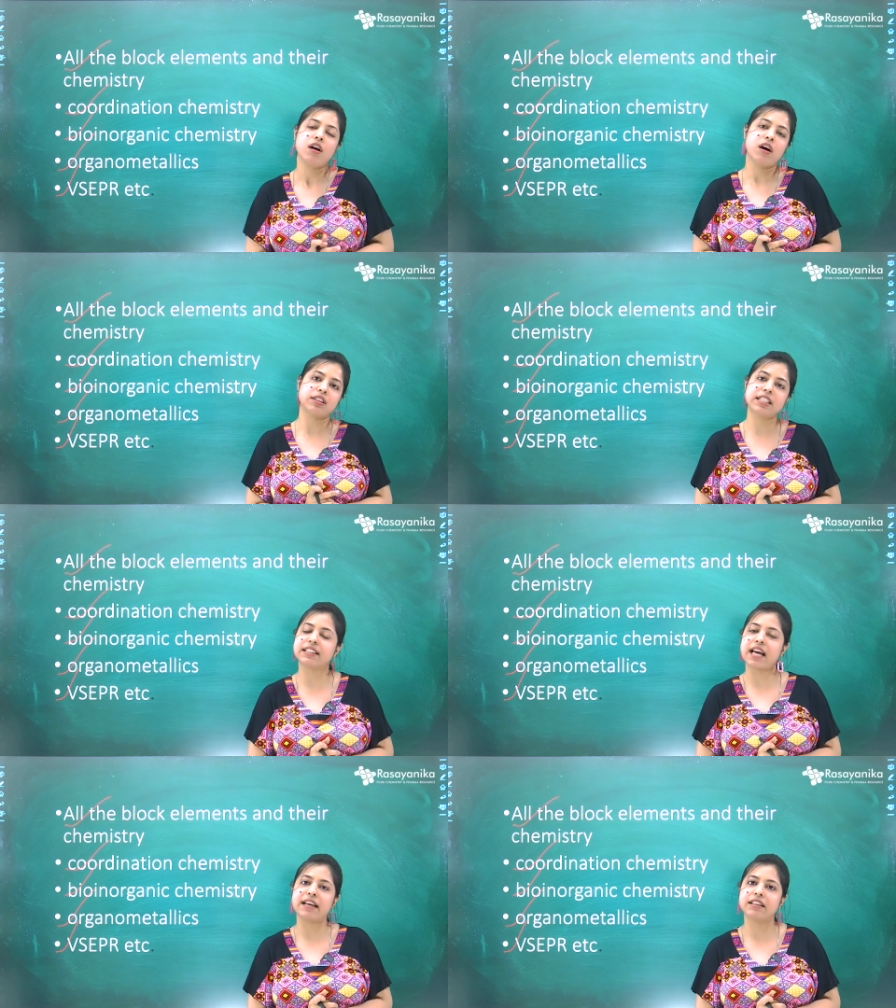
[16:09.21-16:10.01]
uh,
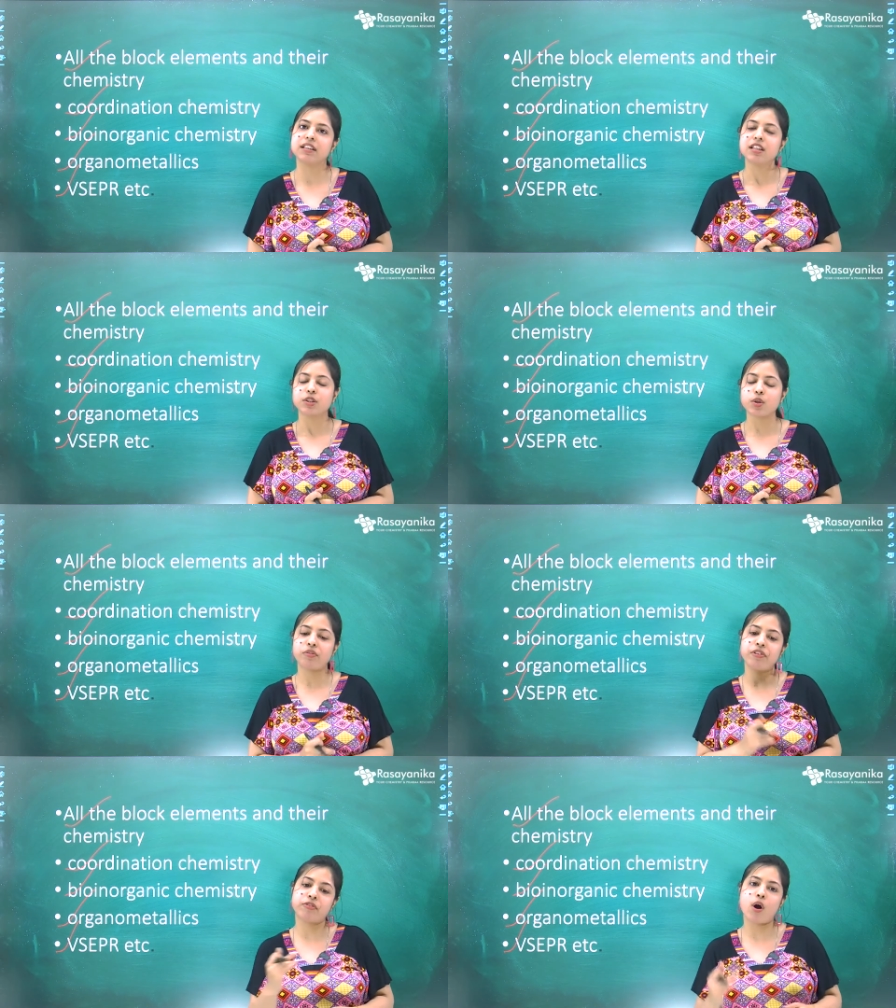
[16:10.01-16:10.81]
CSIR. So
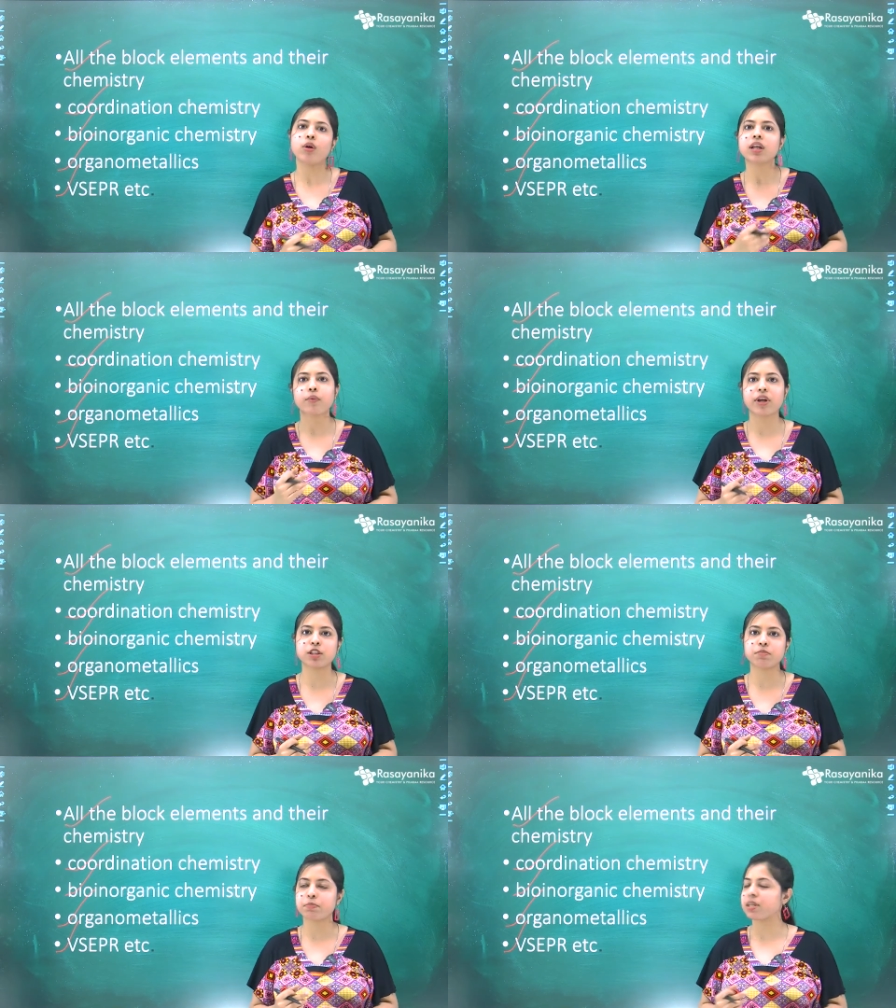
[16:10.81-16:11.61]
if you follow the
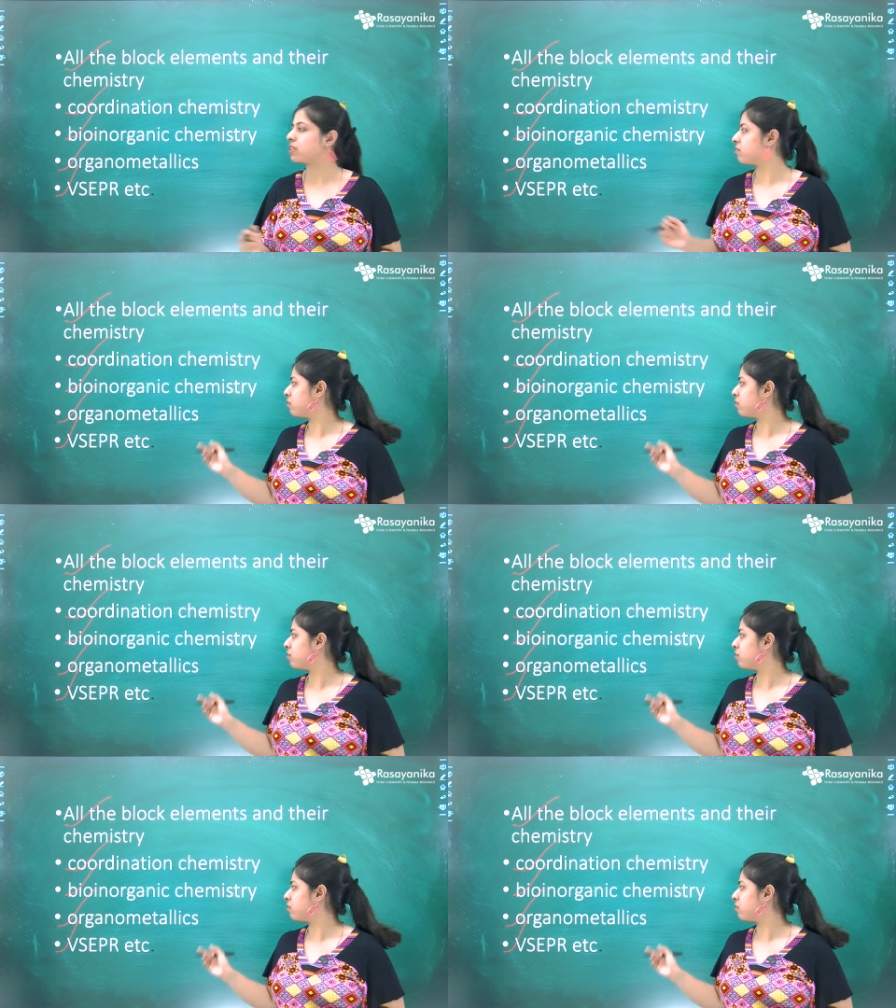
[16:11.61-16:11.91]
question papers,